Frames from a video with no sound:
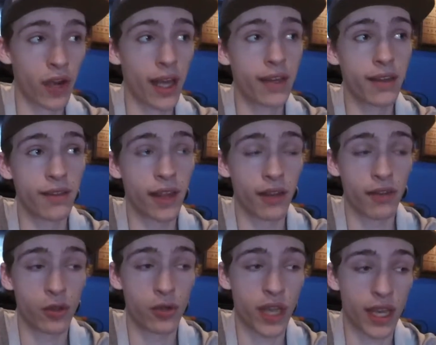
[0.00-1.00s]
read that
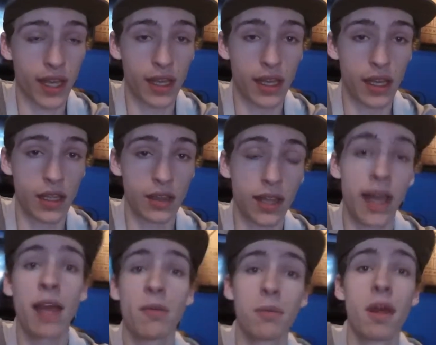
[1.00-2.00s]
if you take a
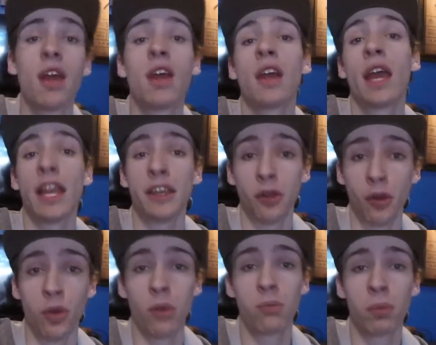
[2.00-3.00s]
lamp and
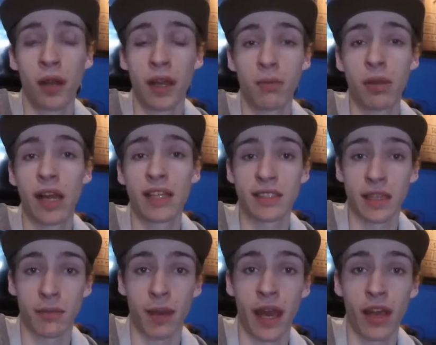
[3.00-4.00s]
you put a
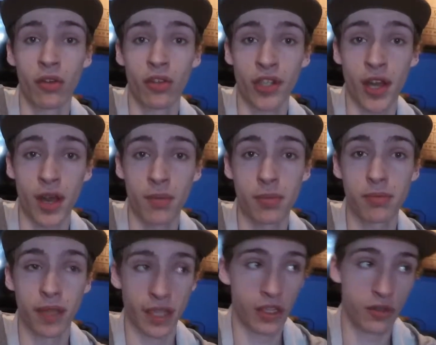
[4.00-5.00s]
plastic bag over top,
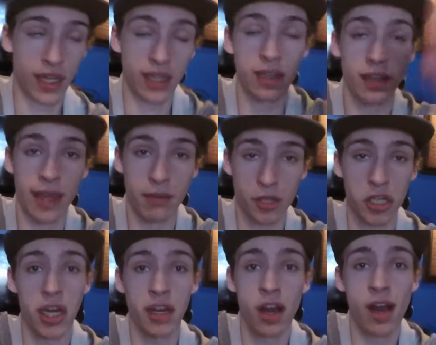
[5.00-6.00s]
like you take the lamp
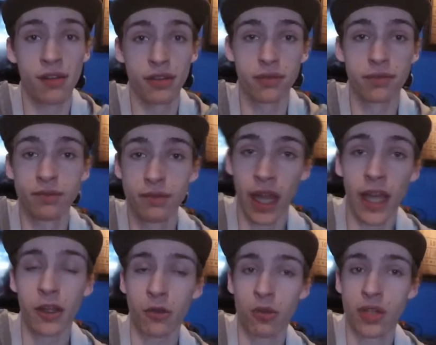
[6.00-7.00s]
shade off
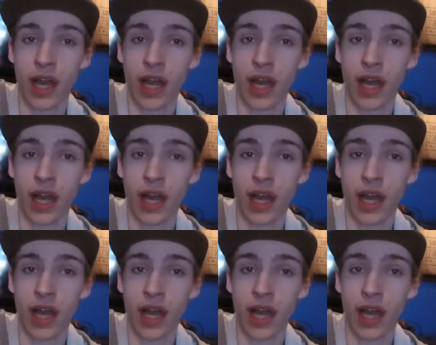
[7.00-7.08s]
and you